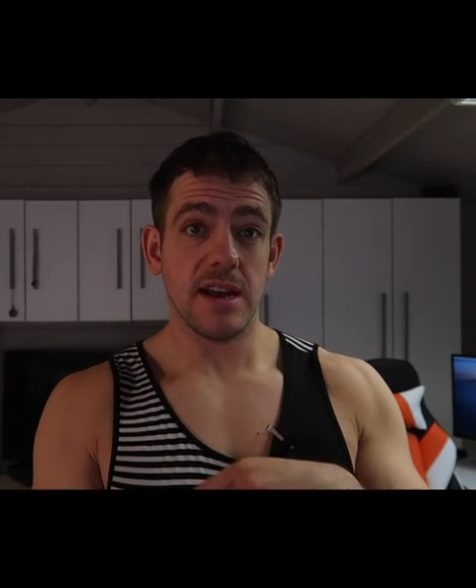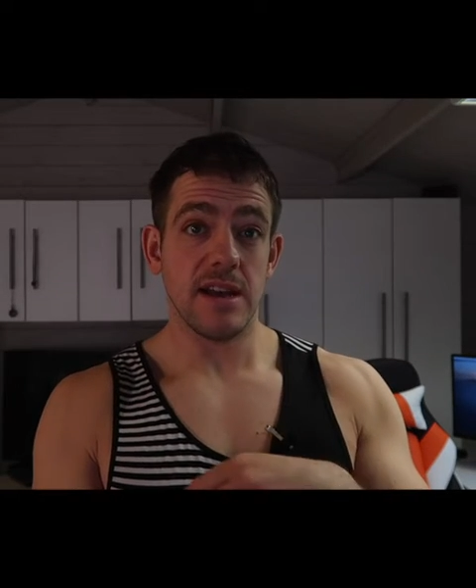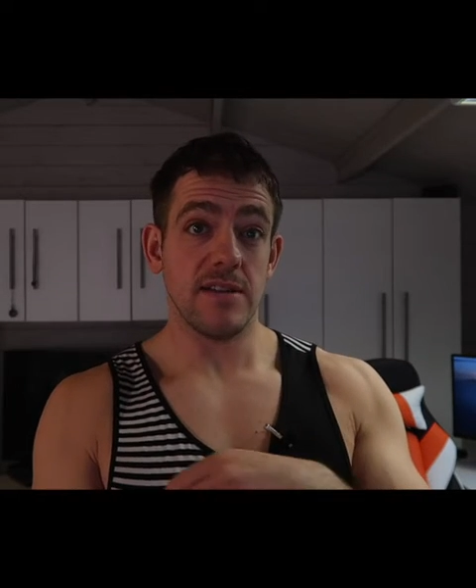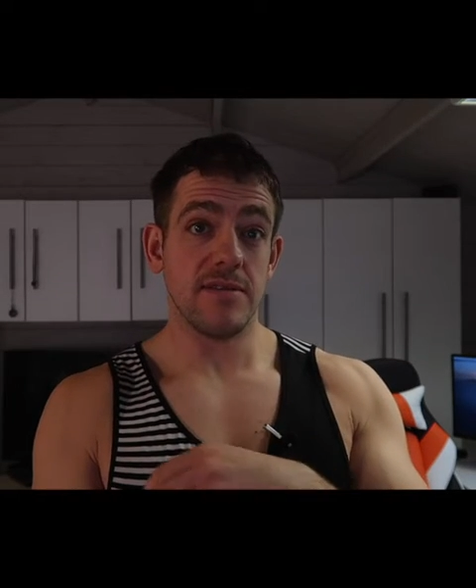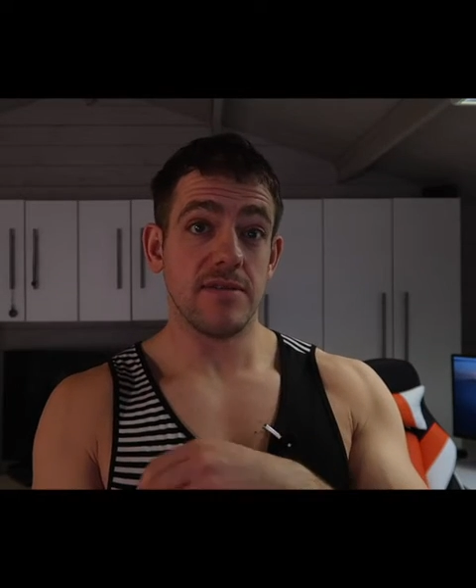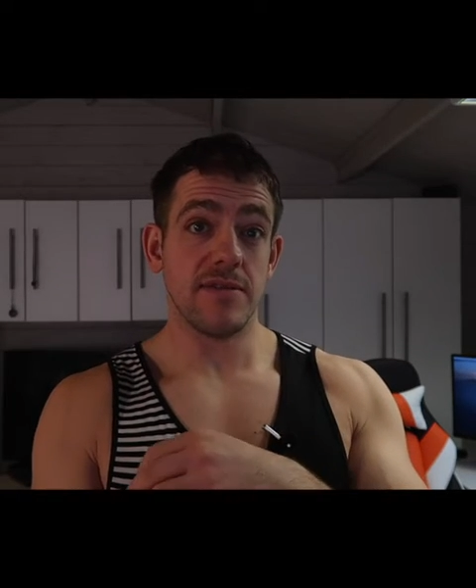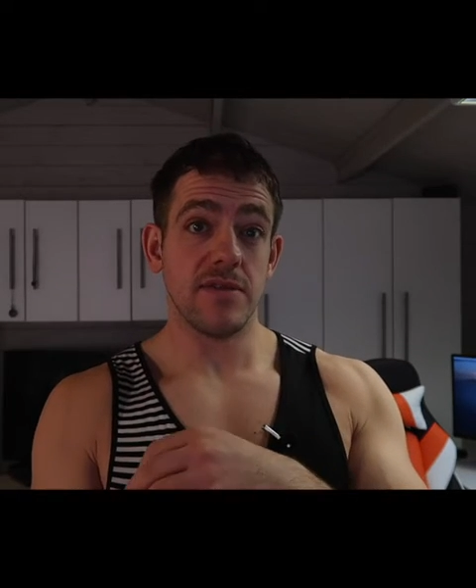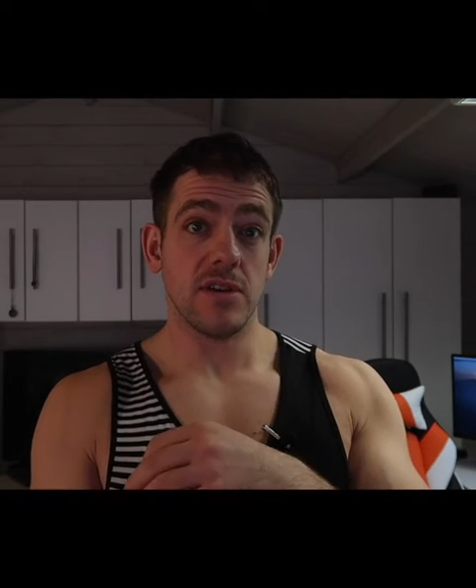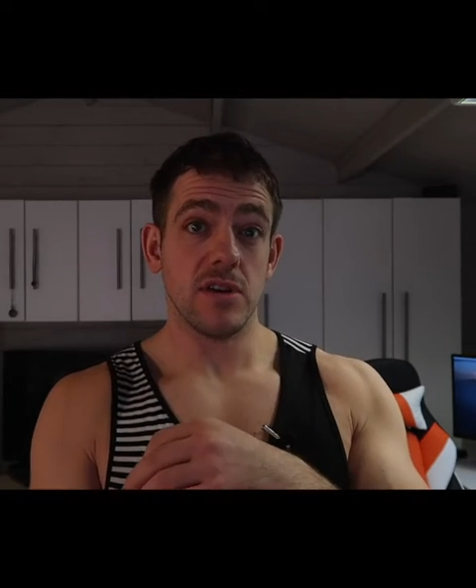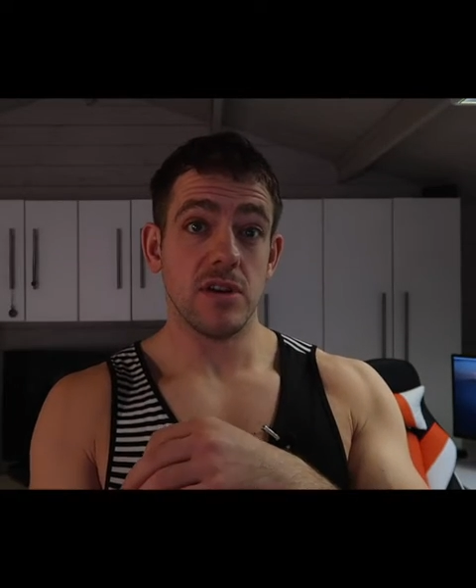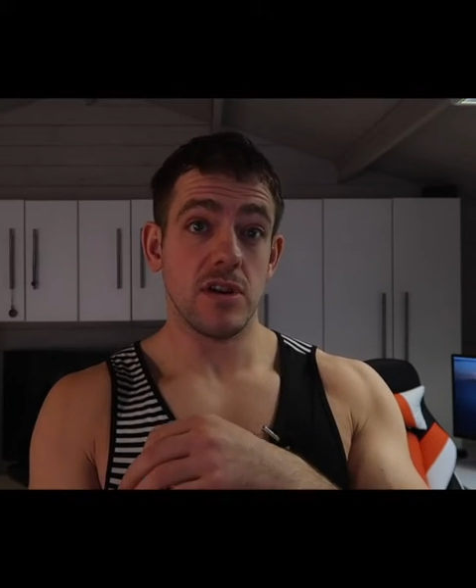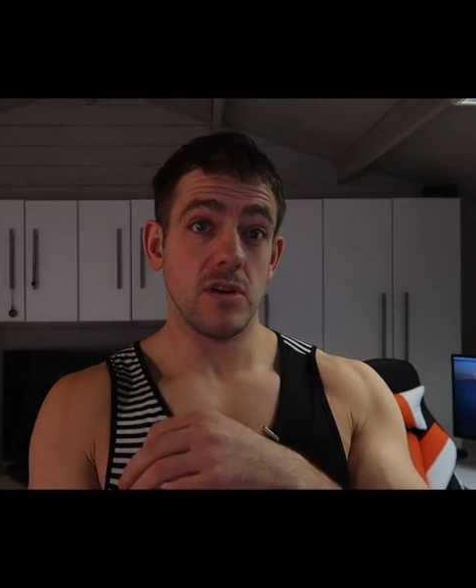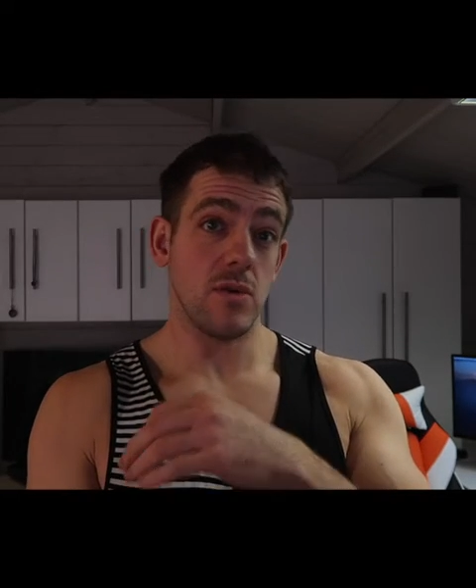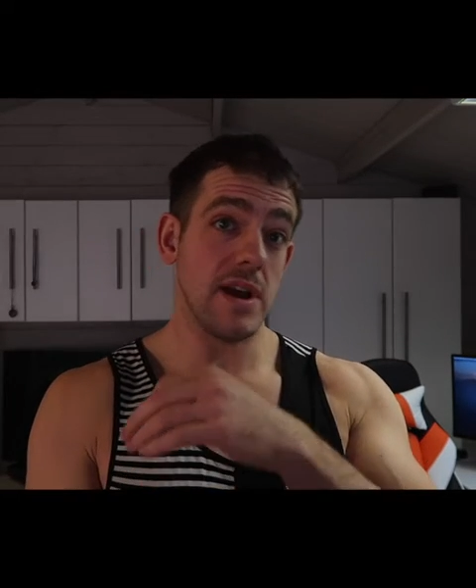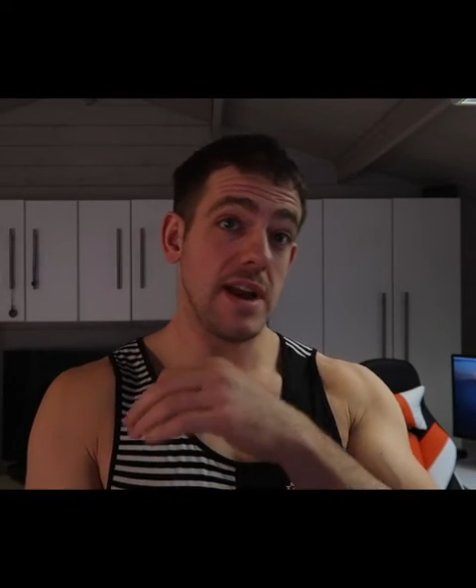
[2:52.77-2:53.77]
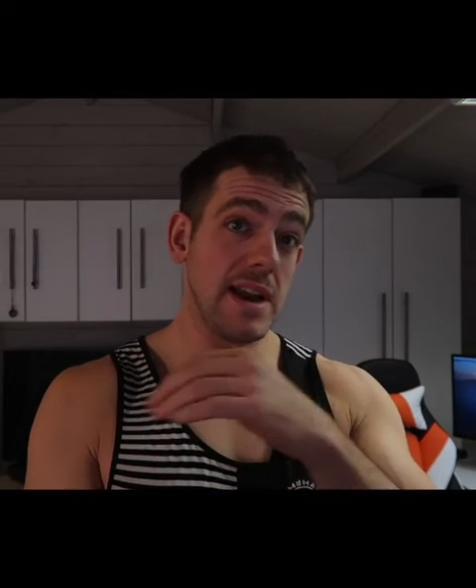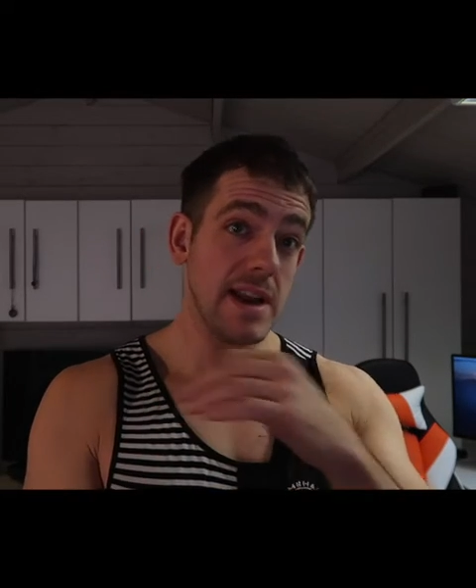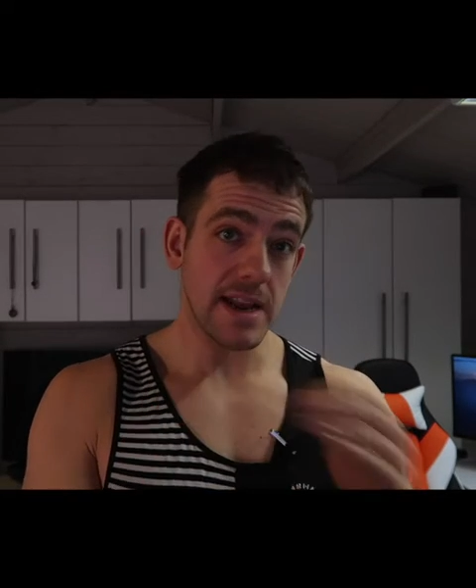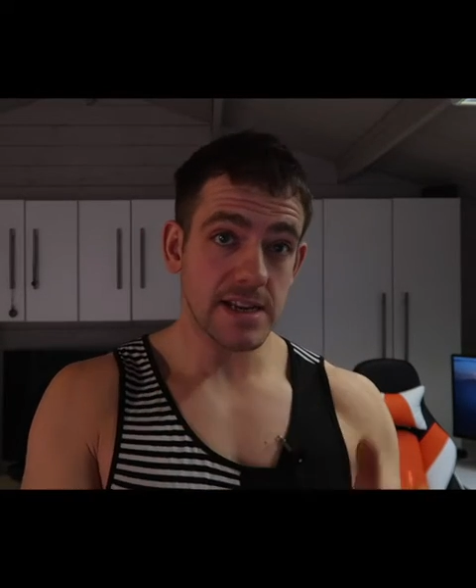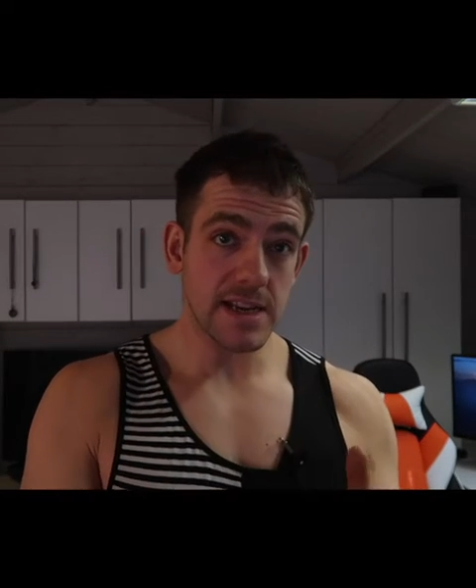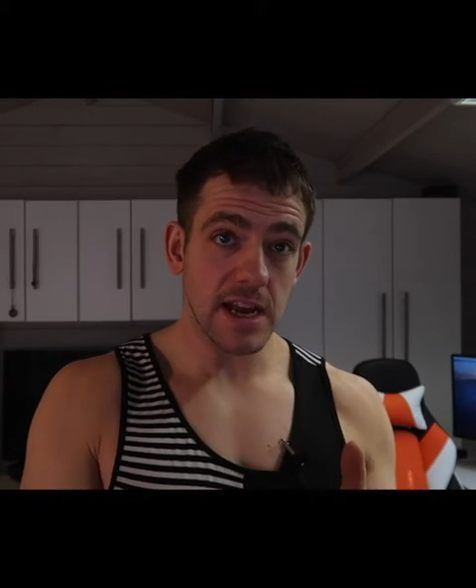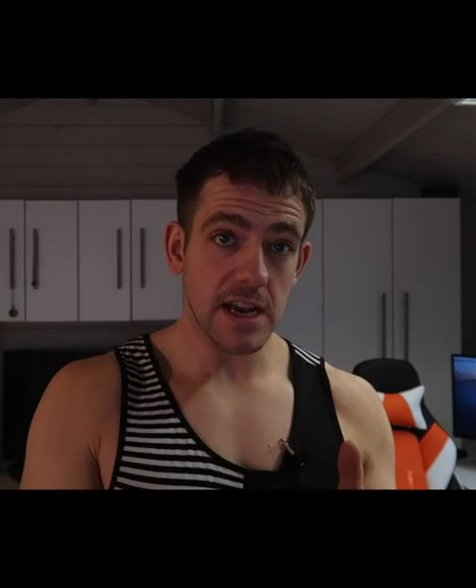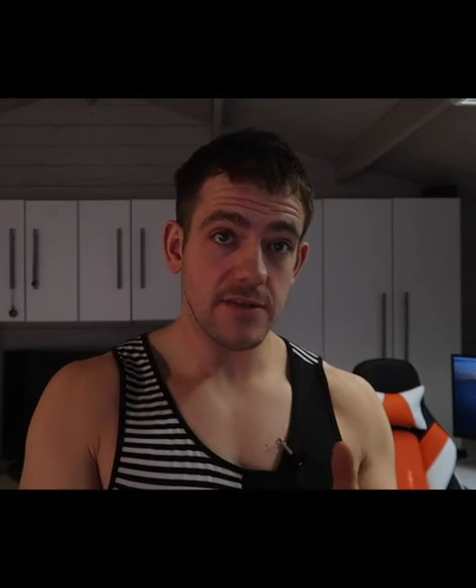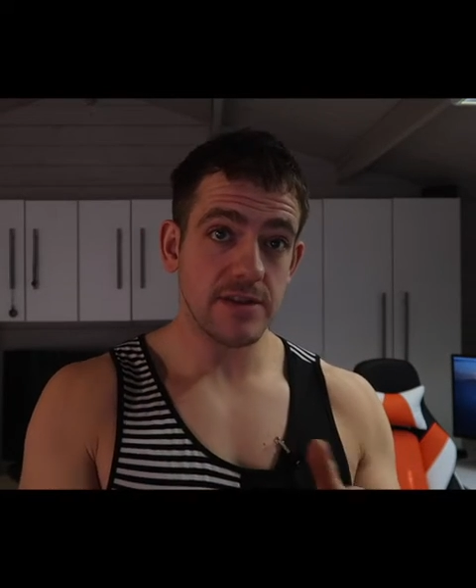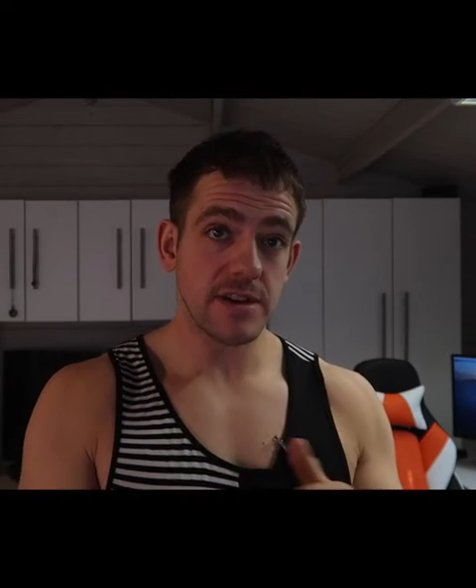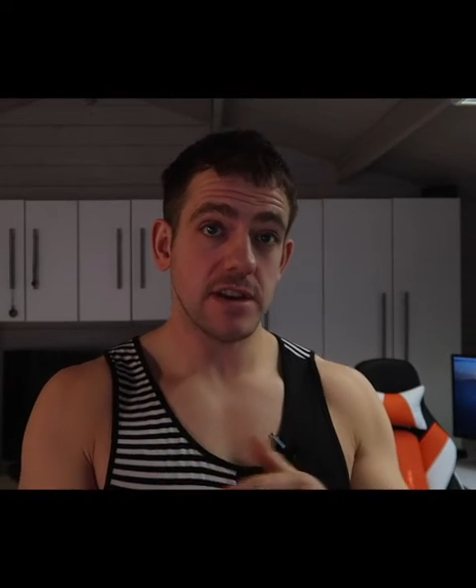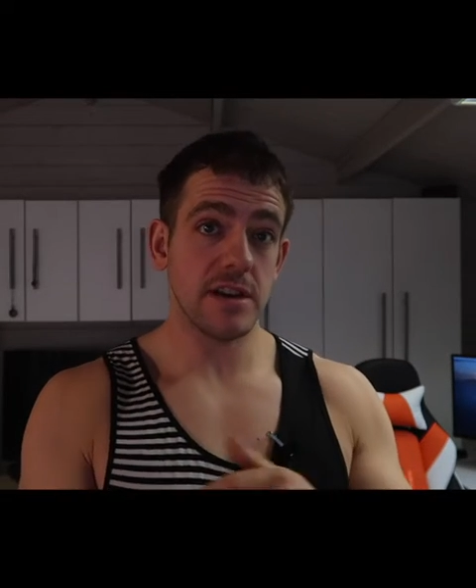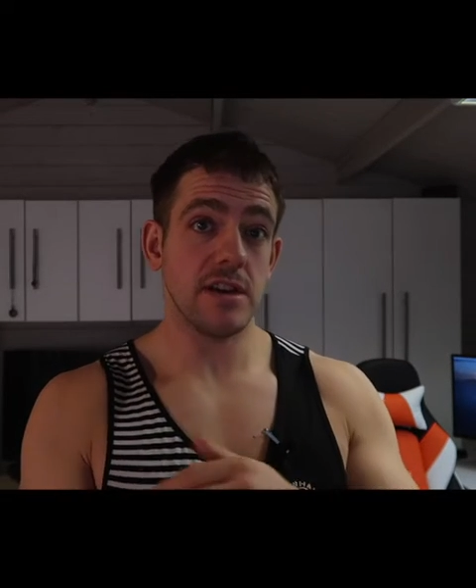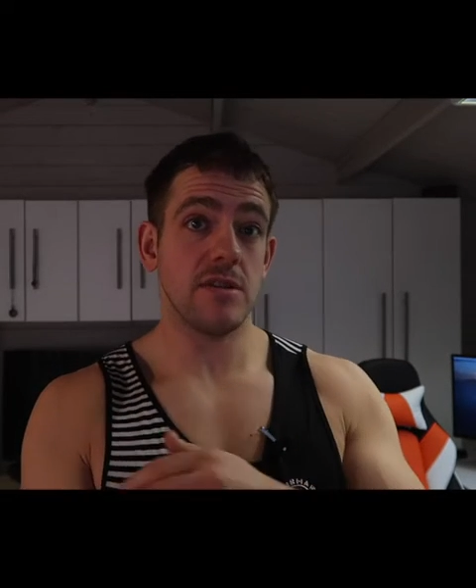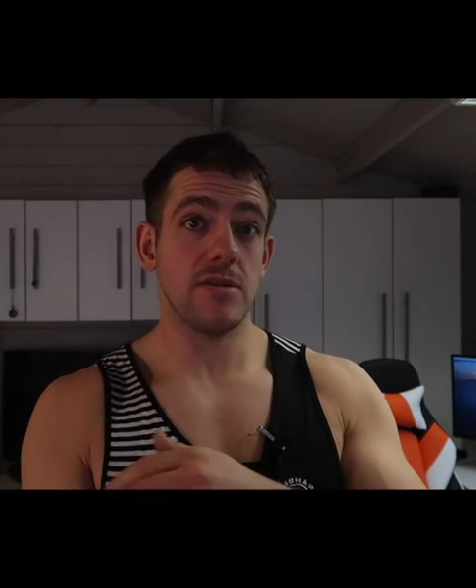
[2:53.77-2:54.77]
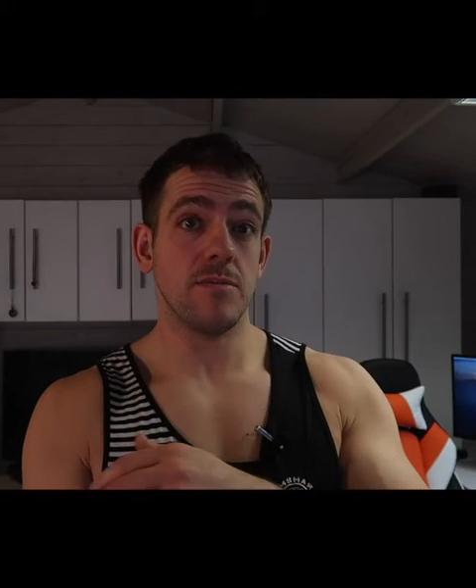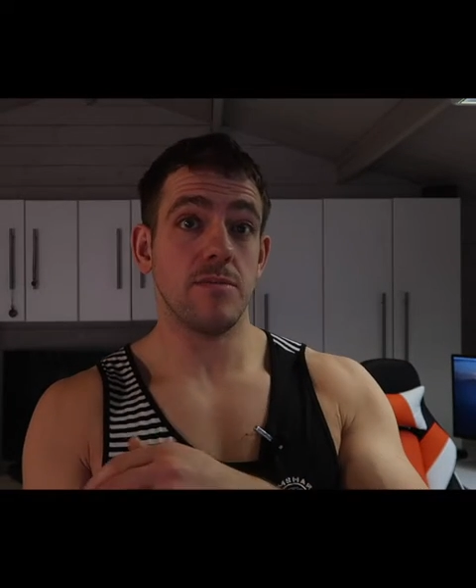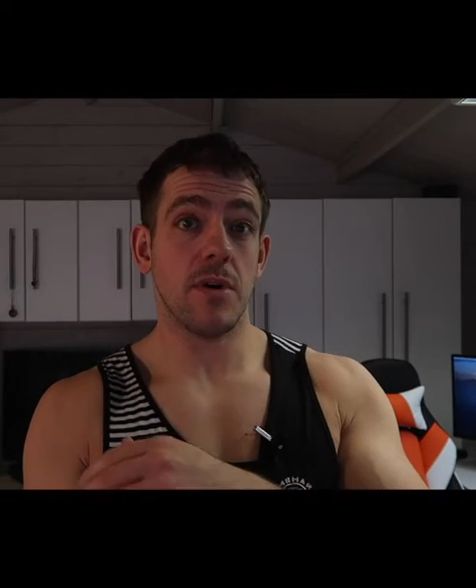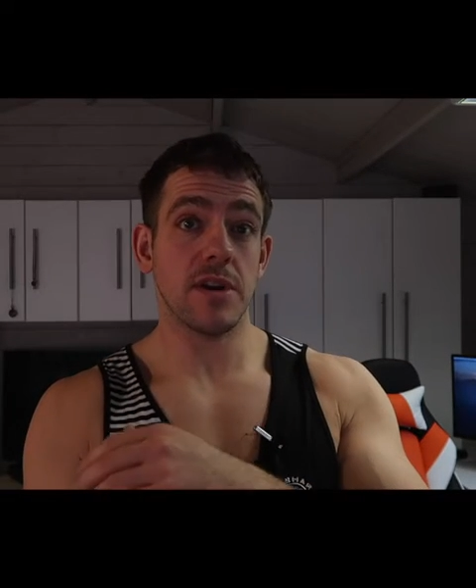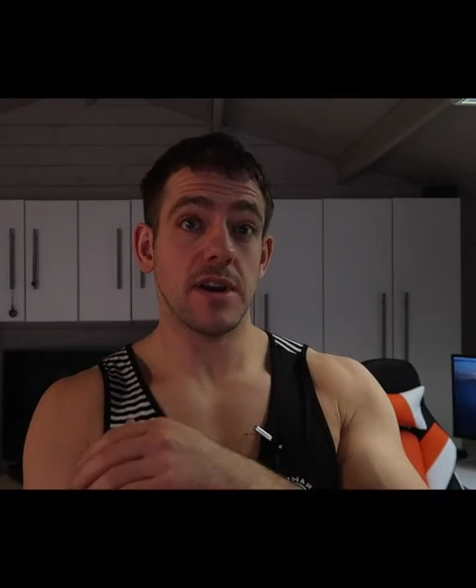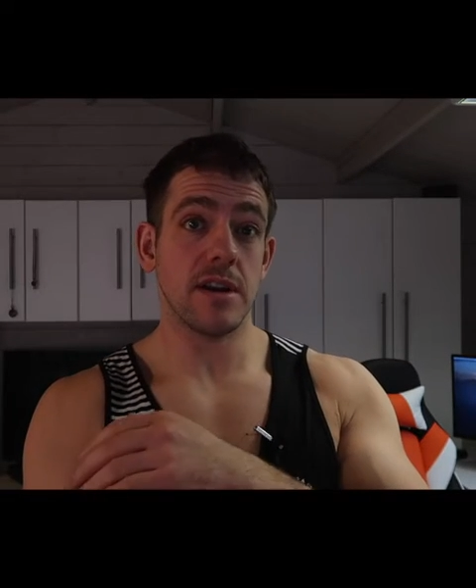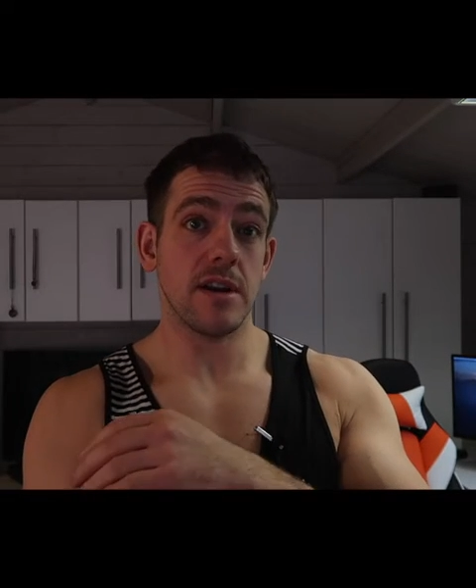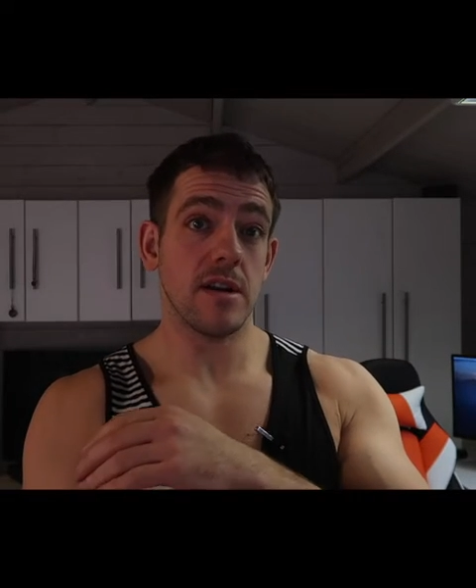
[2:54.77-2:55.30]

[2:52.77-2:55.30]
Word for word: if you eat less calories than your body,